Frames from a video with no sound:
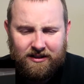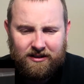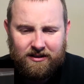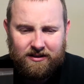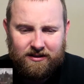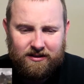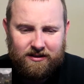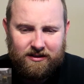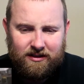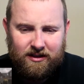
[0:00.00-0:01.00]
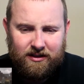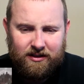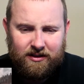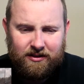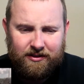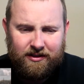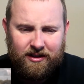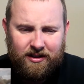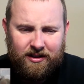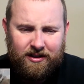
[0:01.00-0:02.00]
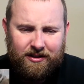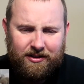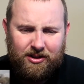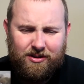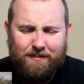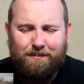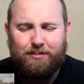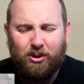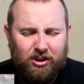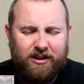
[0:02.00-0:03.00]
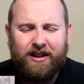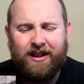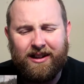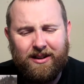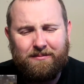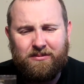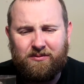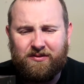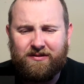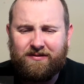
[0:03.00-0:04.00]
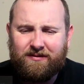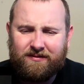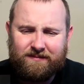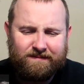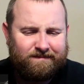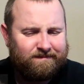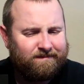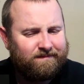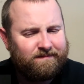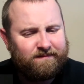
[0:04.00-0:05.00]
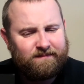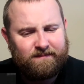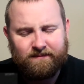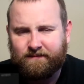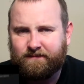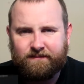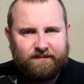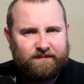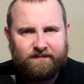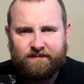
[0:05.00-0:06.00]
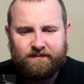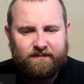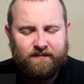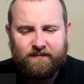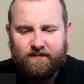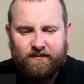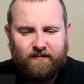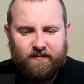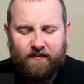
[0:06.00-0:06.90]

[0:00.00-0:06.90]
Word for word: Hey, hold on, talk to me, talk to me. Hey, Don't bully him. You. You fucking scared for her? Eh? Hey, you crying?